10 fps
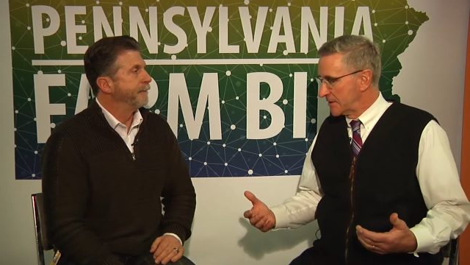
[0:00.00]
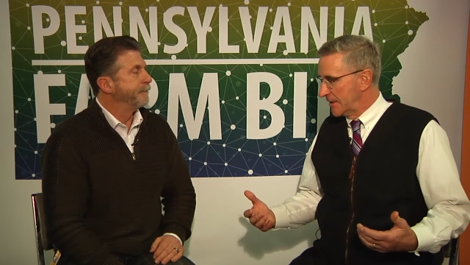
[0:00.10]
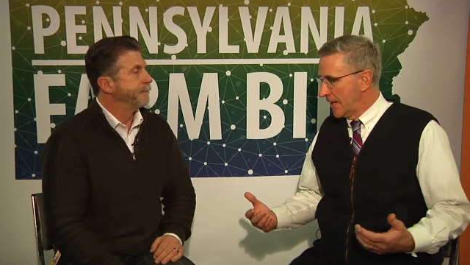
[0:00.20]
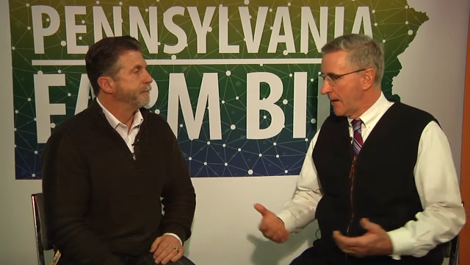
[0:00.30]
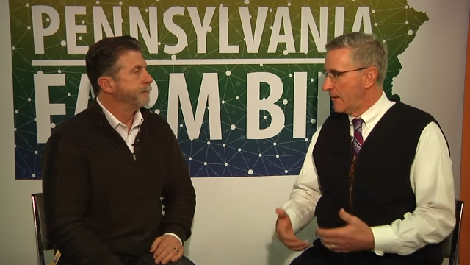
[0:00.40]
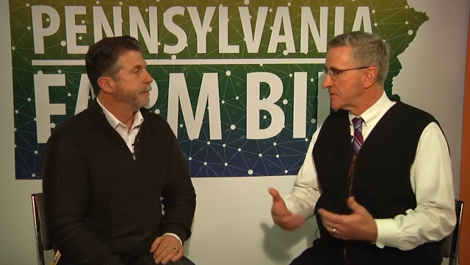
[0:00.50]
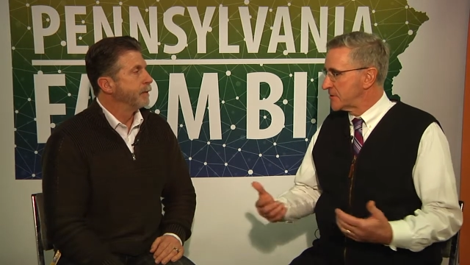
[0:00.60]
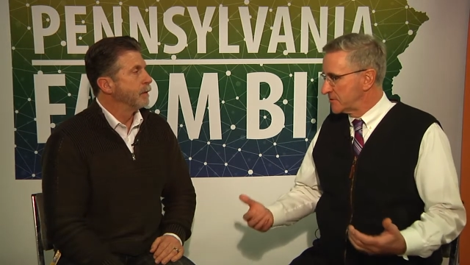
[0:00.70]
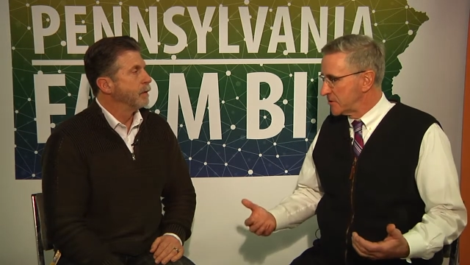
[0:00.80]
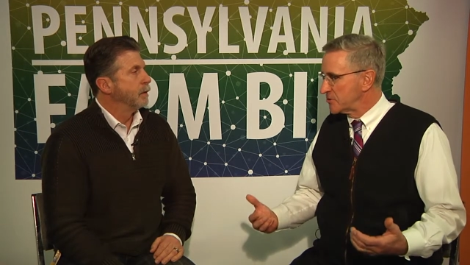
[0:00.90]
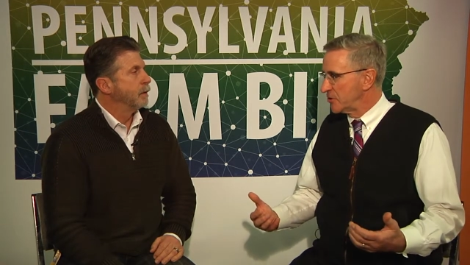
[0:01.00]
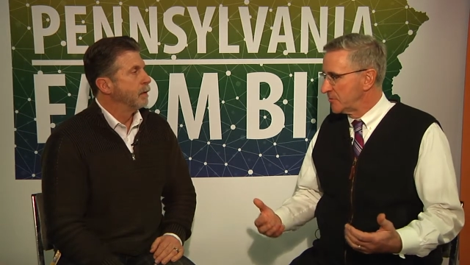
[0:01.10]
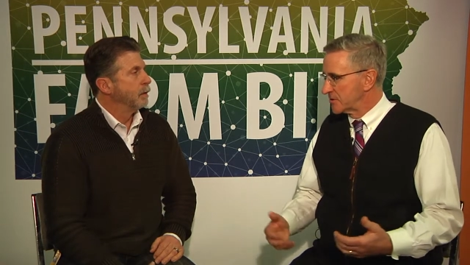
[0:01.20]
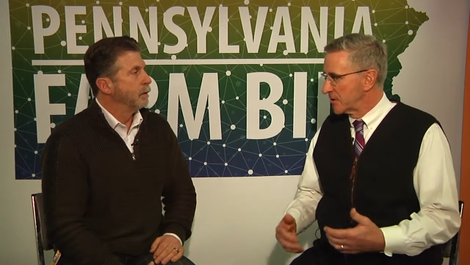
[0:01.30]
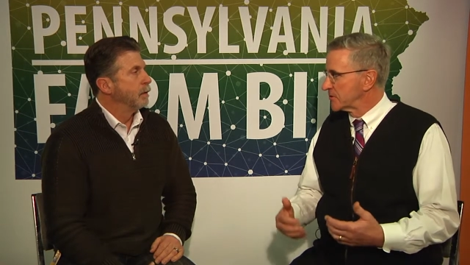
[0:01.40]
Speaker 1: a heritage issue, but
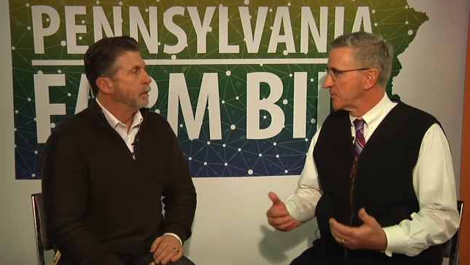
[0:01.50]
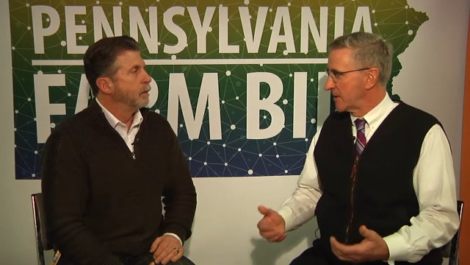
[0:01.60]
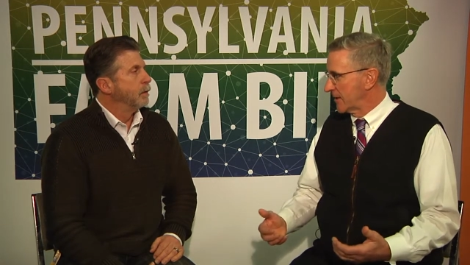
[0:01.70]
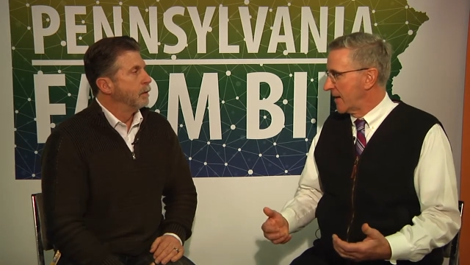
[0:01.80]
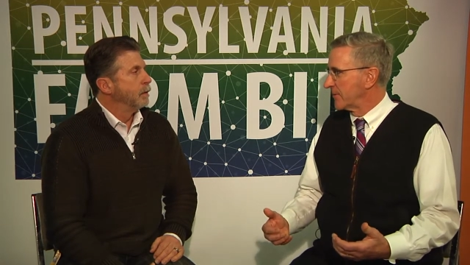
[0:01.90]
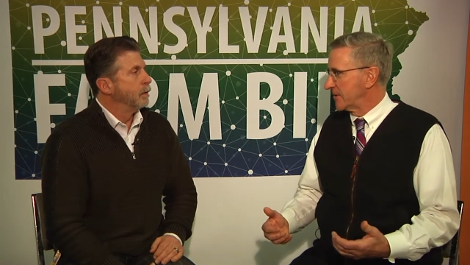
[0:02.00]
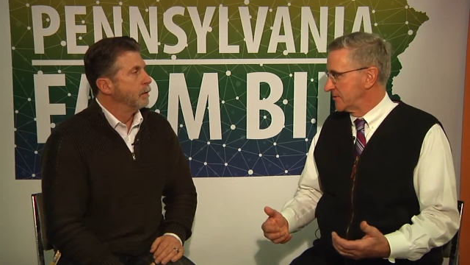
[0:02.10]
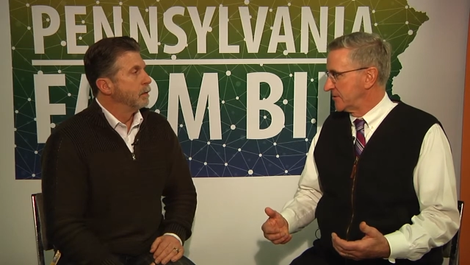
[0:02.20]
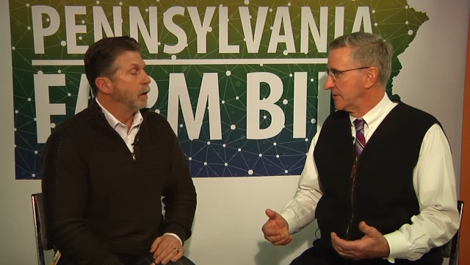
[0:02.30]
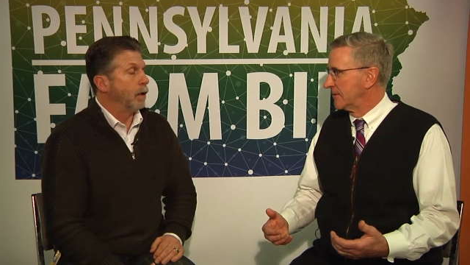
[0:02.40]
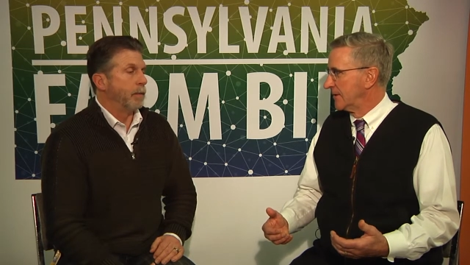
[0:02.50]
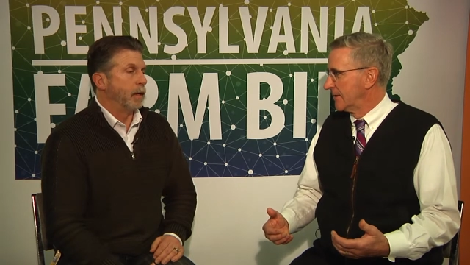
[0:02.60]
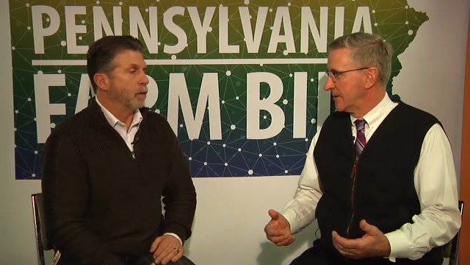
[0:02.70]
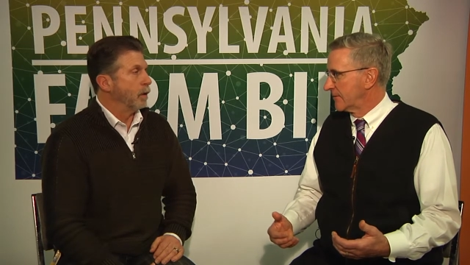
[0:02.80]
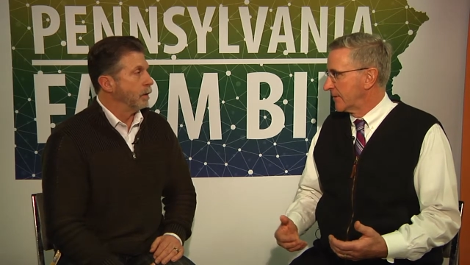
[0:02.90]
it's also an economic issue. Oh my
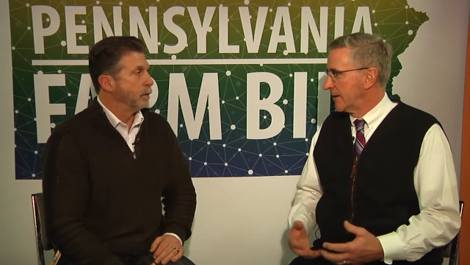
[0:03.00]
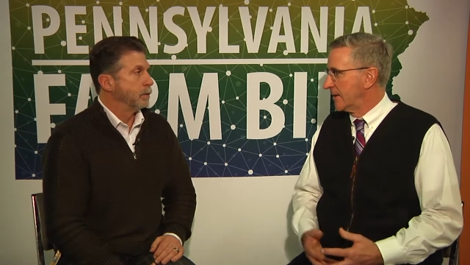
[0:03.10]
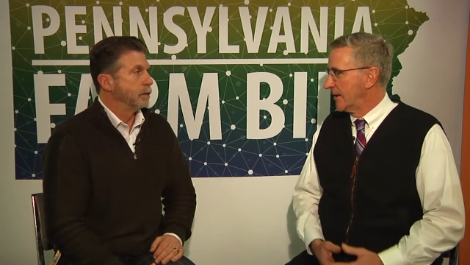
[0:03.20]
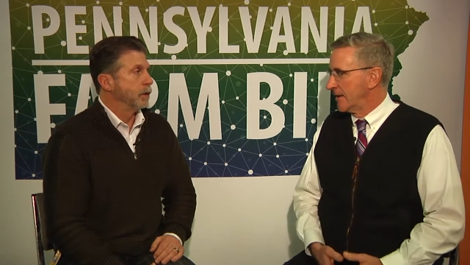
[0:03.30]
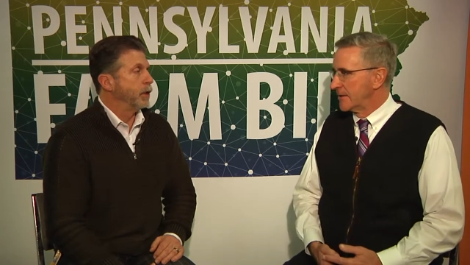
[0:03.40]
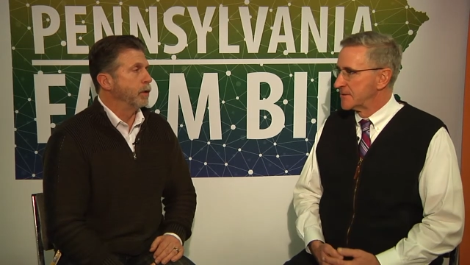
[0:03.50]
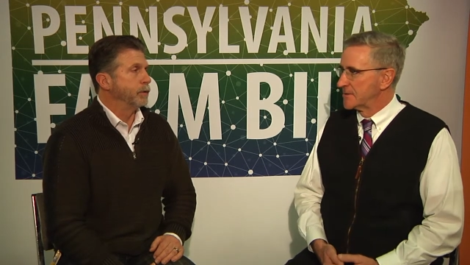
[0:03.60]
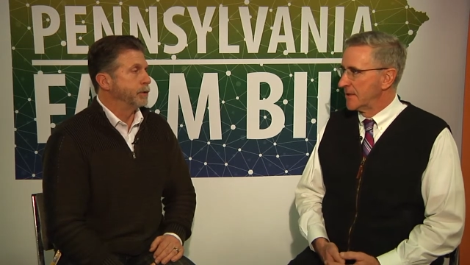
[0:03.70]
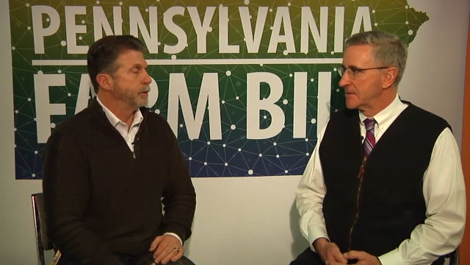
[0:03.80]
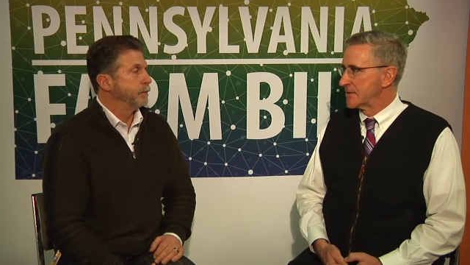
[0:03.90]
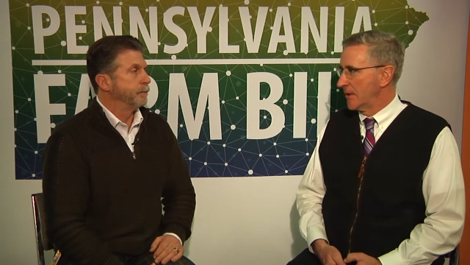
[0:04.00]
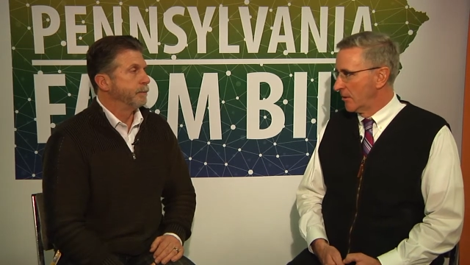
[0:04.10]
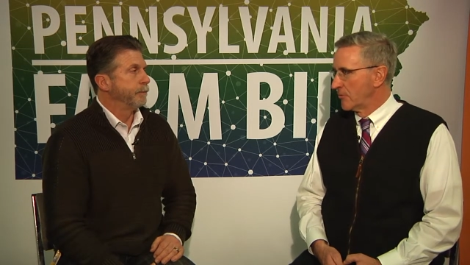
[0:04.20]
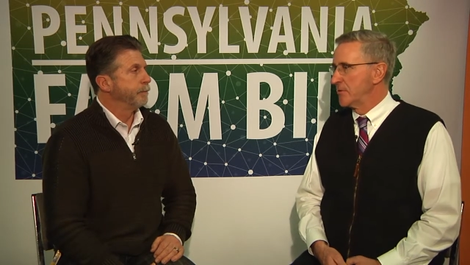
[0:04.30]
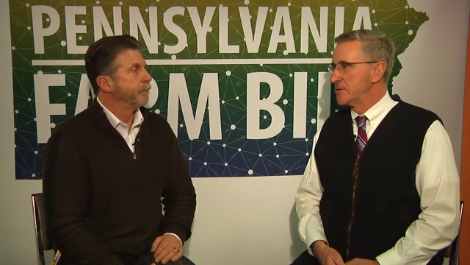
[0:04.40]
word! Right, and it's, it's, a
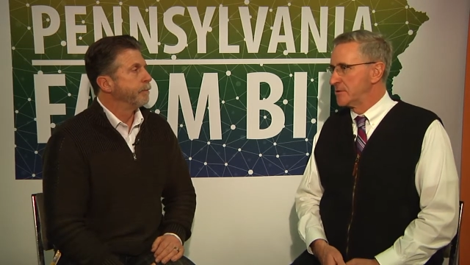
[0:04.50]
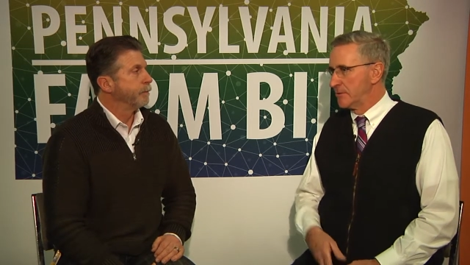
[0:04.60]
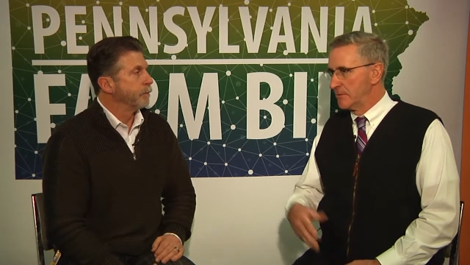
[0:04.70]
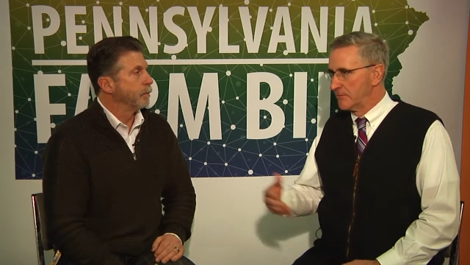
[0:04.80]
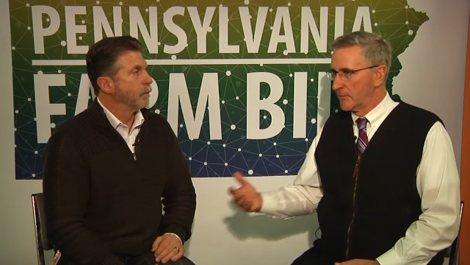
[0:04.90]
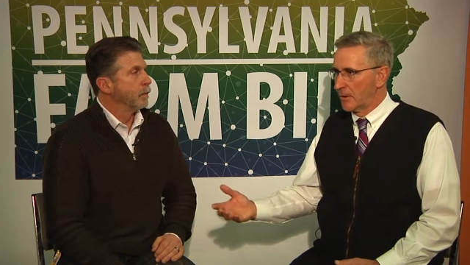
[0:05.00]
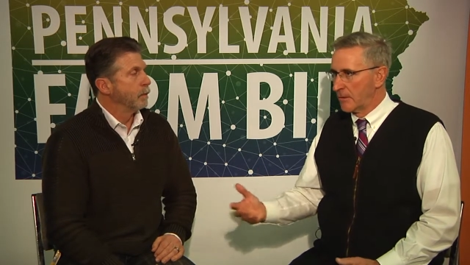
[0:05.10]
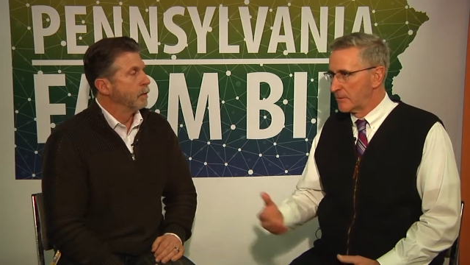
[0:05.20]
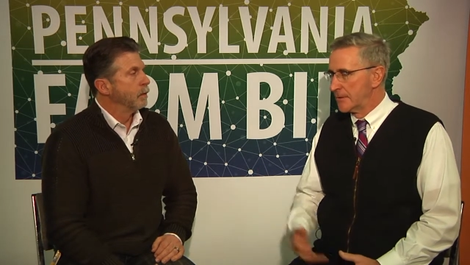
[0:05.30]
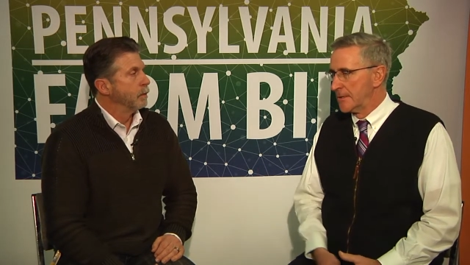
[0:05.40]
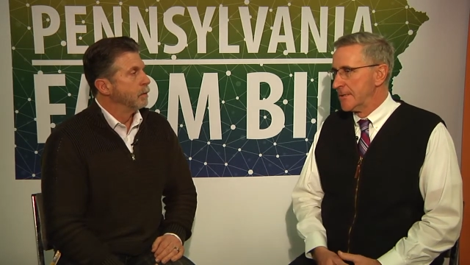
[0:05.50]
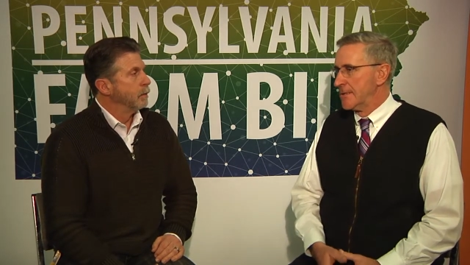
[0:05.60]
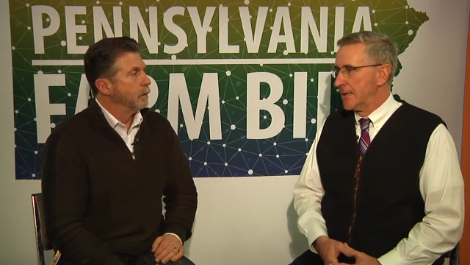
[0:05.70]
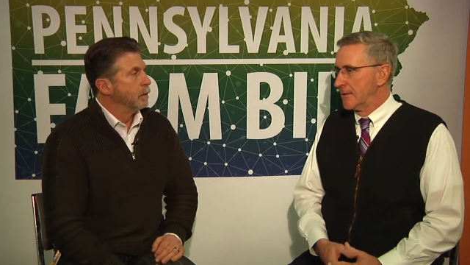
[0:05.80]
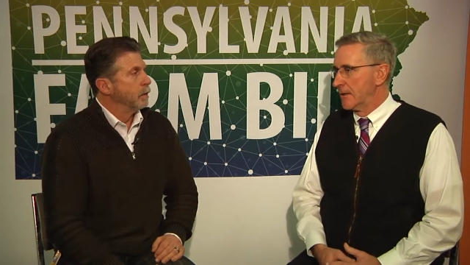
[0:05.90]
health issue for
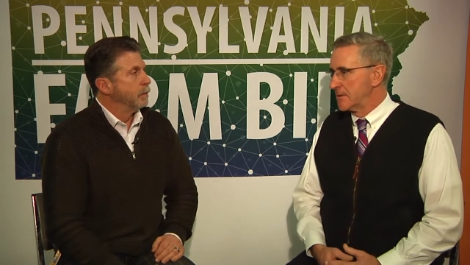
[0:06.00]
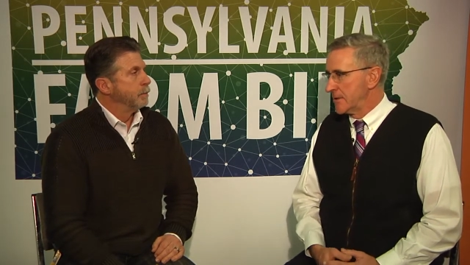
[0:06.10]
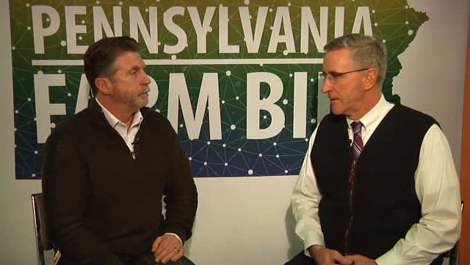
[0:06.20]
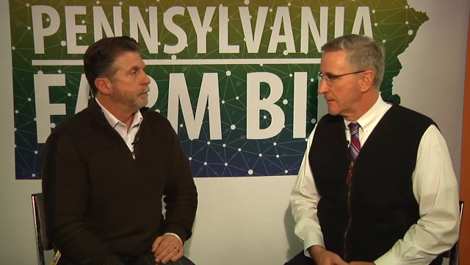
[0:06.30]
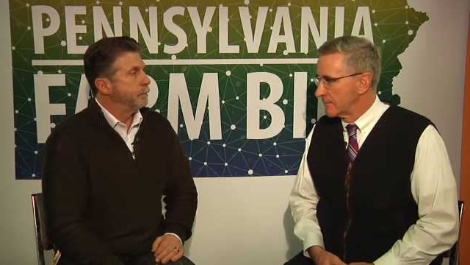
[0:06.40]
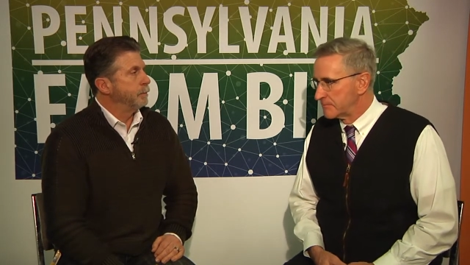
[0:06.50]
our our deer,